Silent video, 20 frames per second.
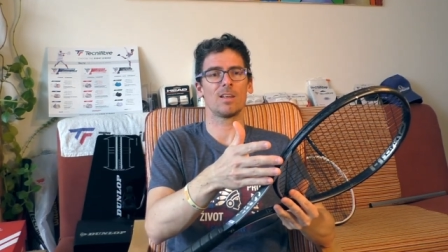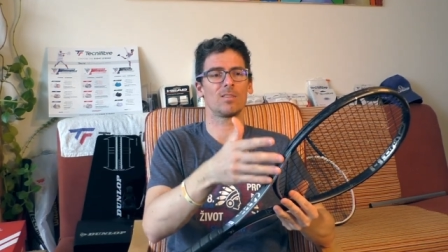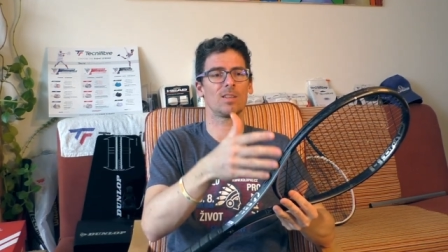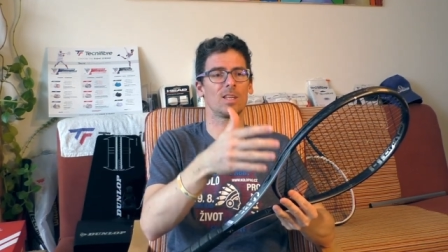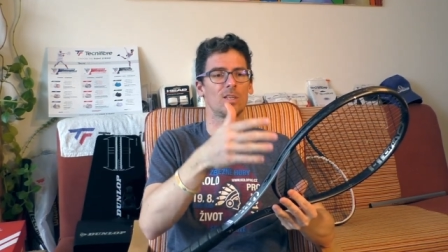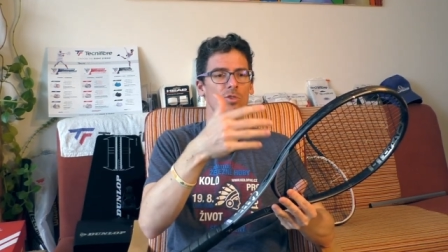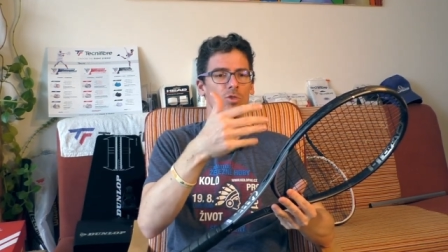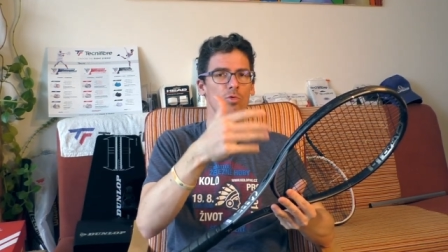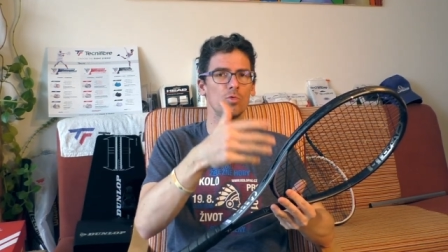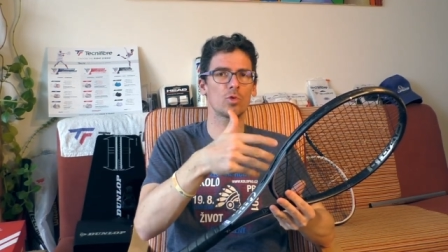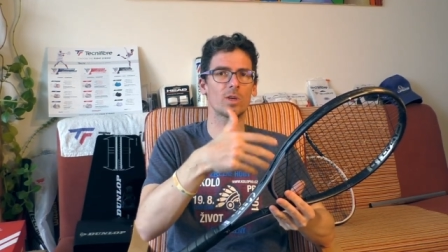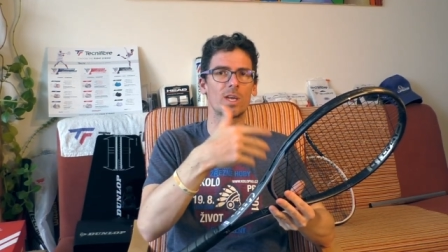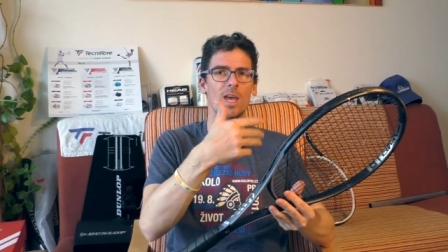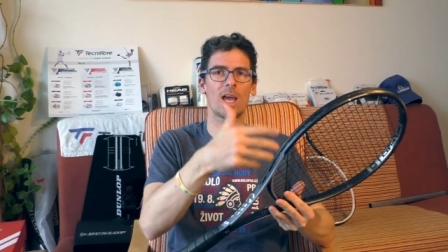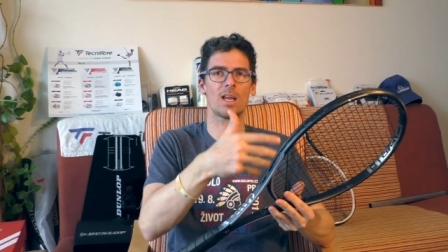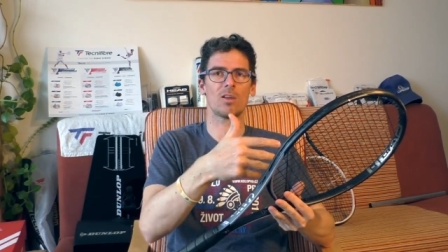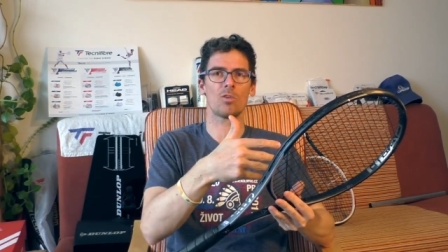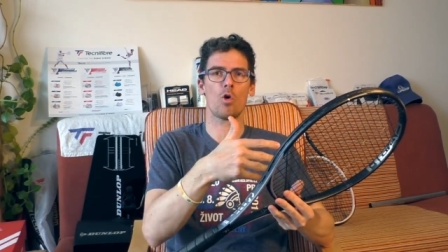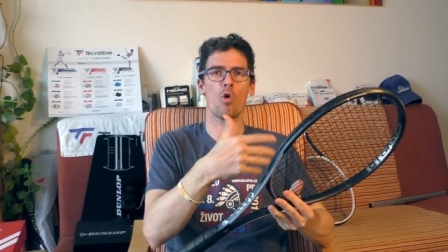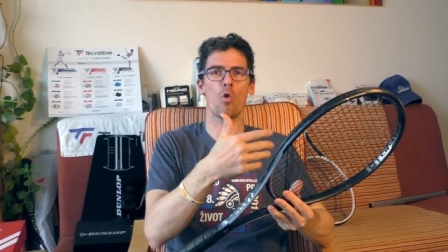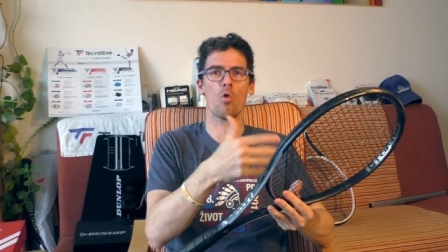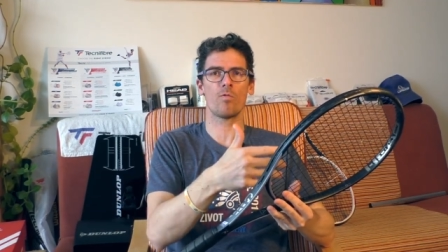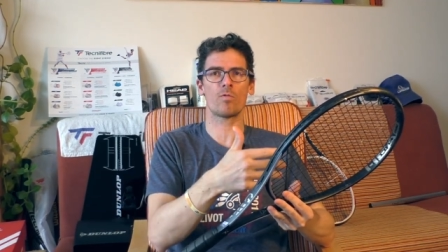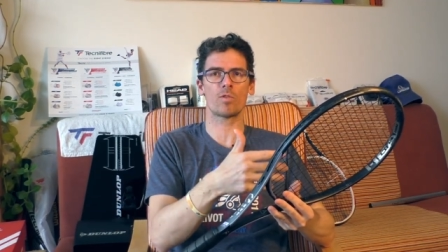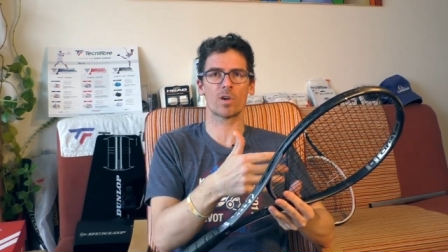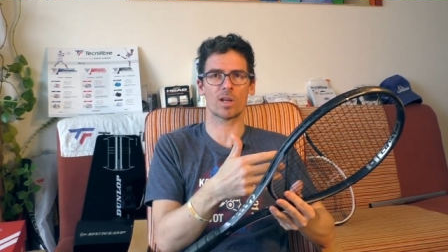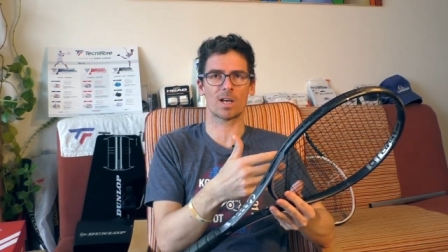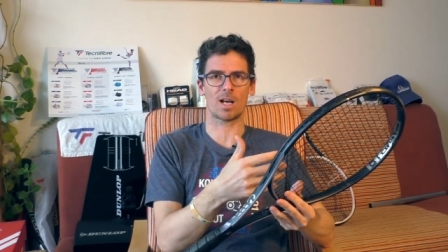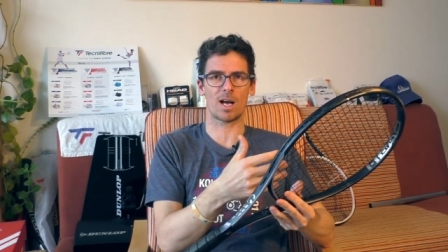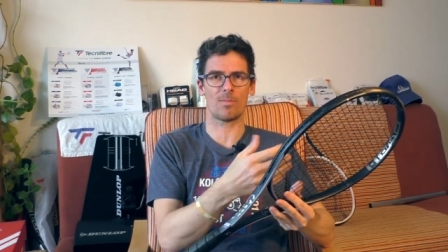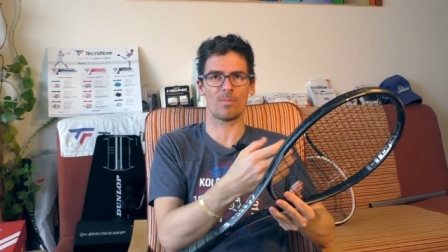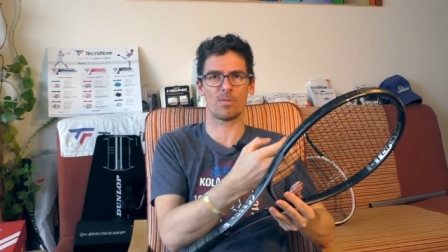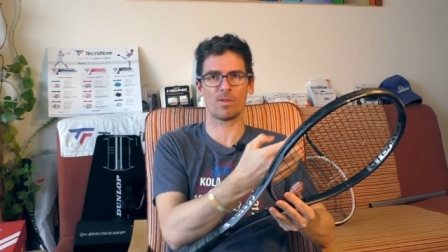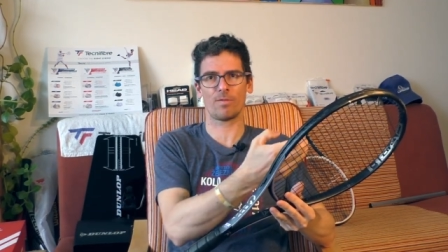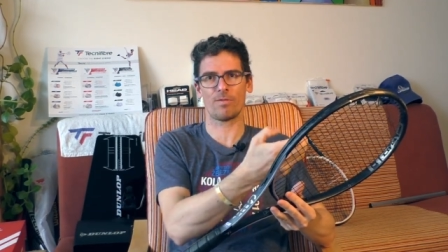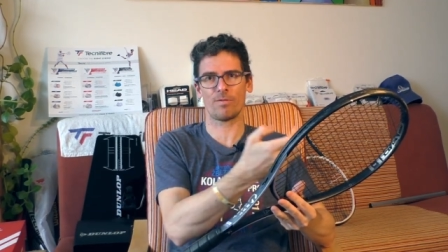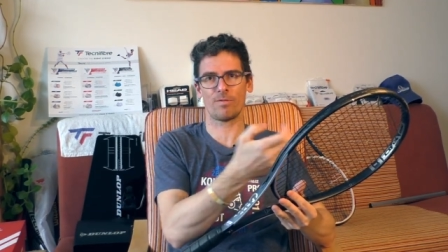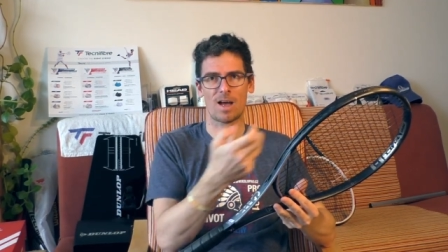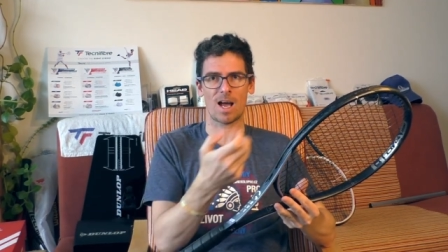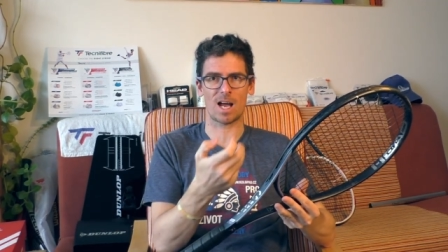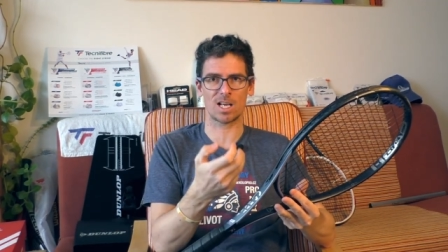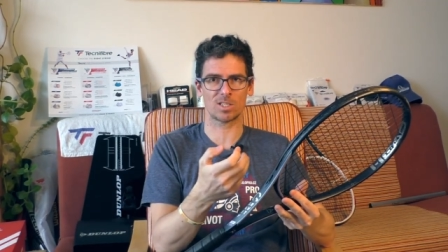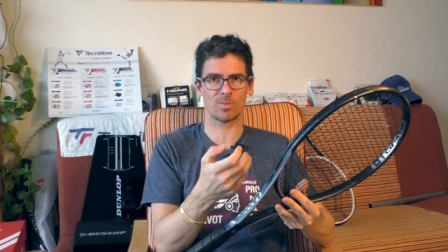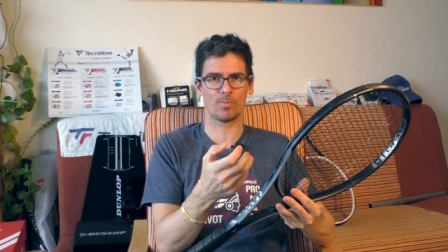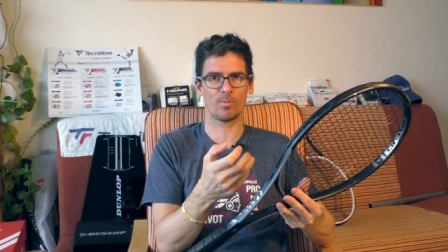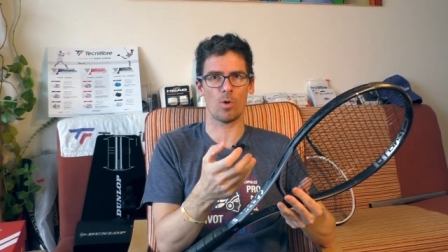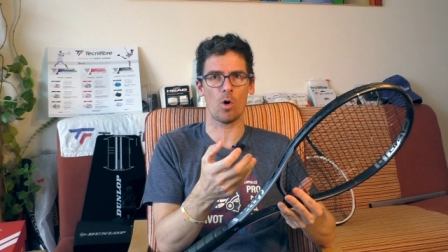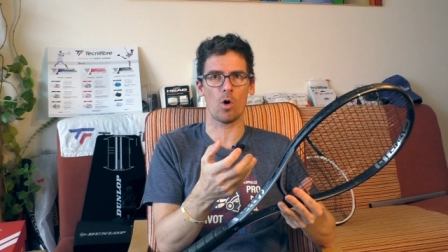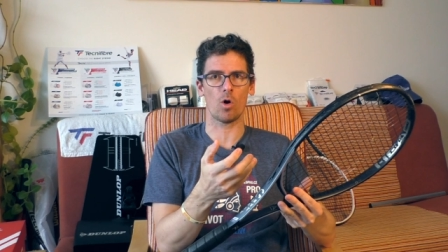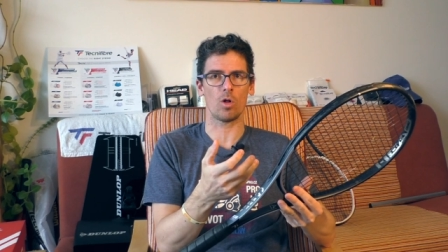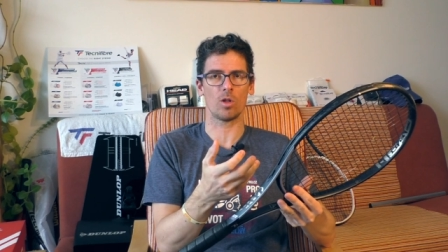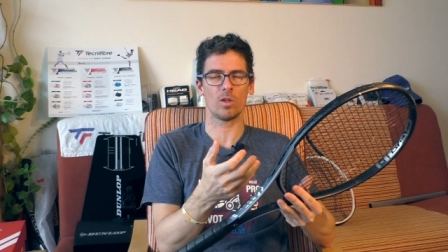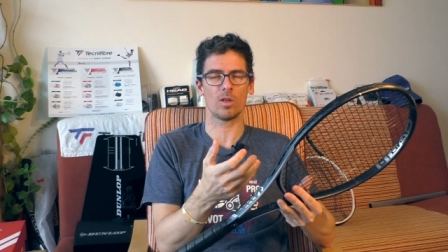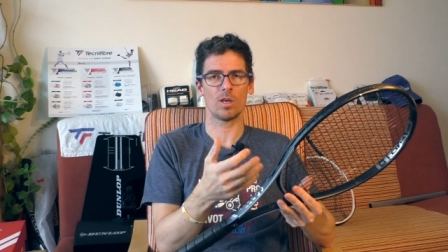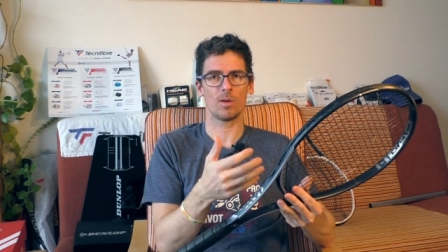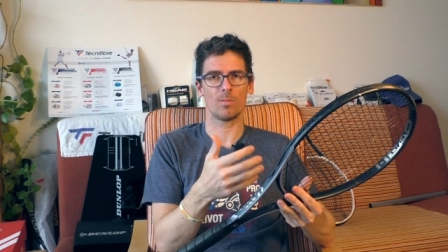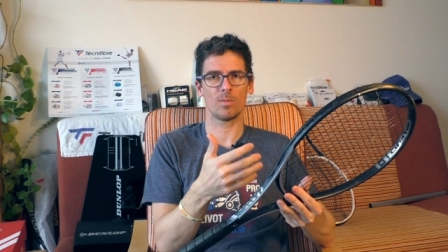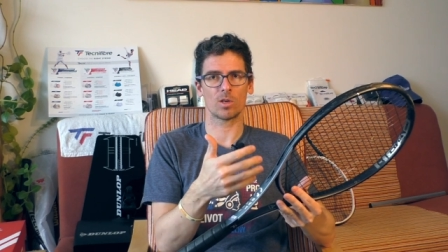that you can overcome the fast ball